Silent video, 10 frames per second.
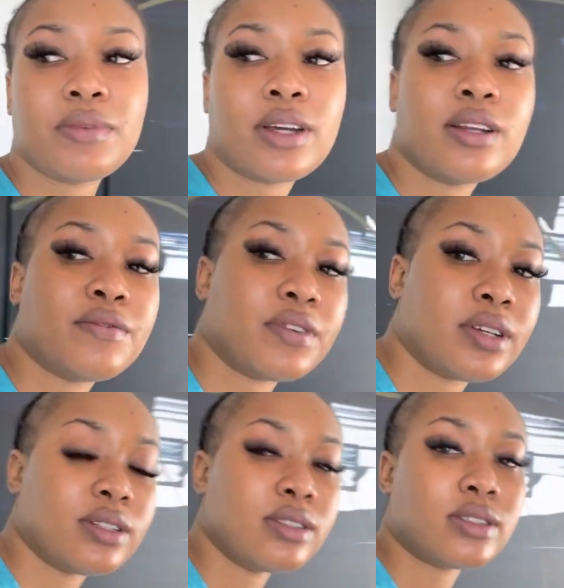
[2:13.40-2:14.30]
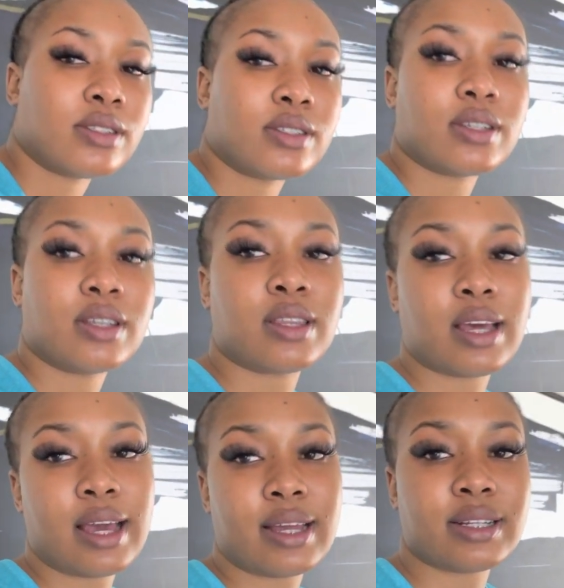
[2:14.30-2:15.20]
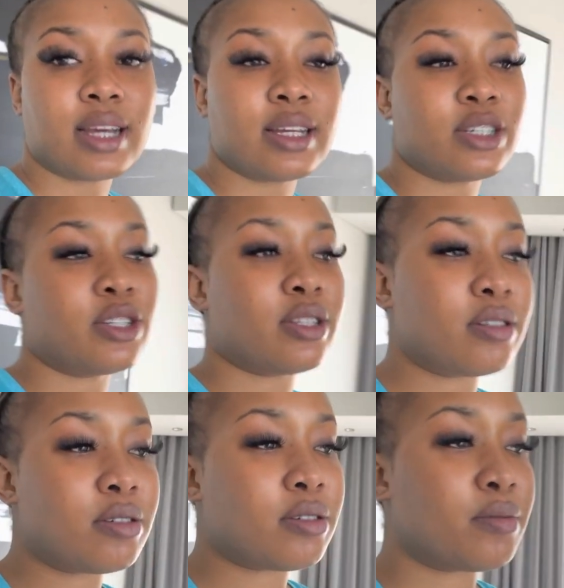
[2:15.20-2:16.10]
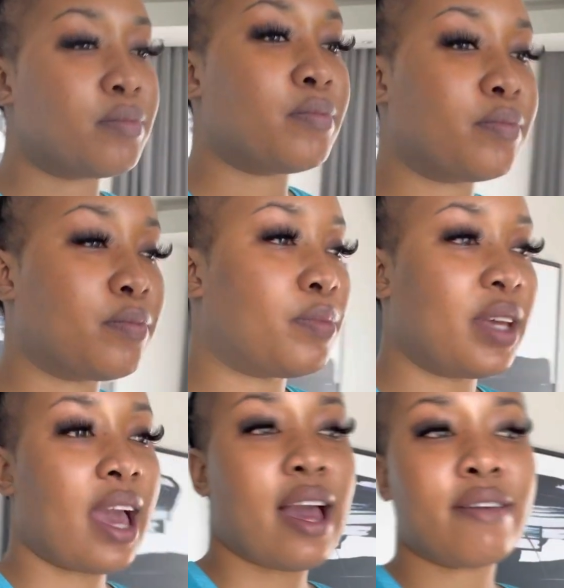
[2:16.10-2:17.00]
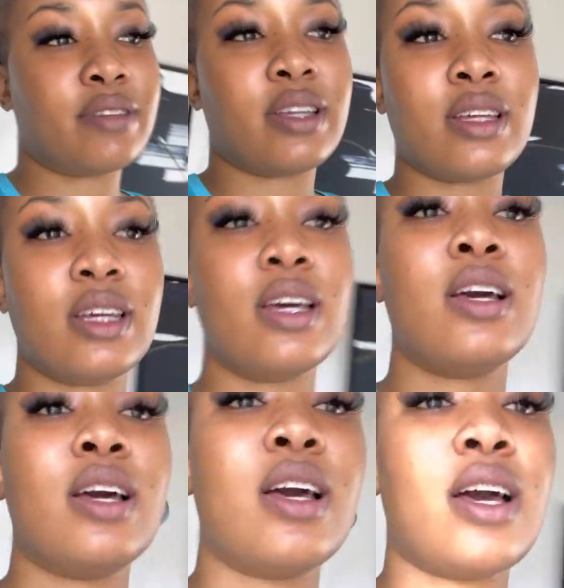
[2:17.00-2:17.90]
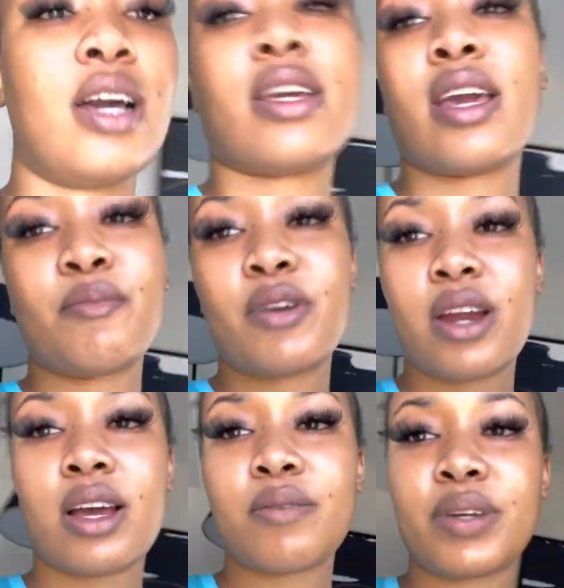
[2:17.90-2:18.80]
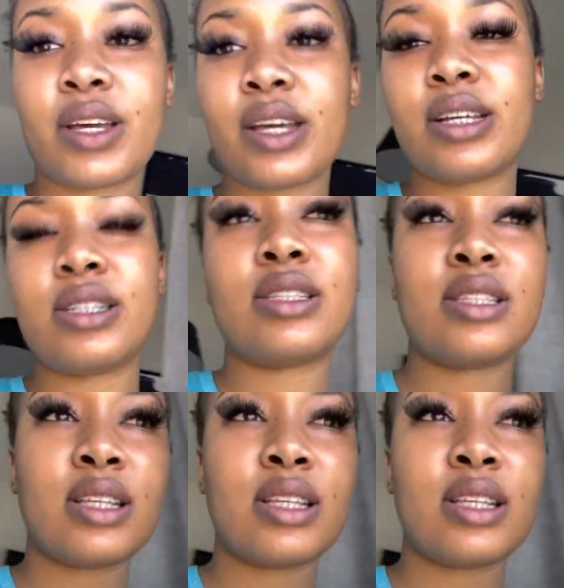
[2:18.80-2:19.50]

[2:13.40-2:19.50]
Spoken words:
Convinced that I shouldn't be having a camera because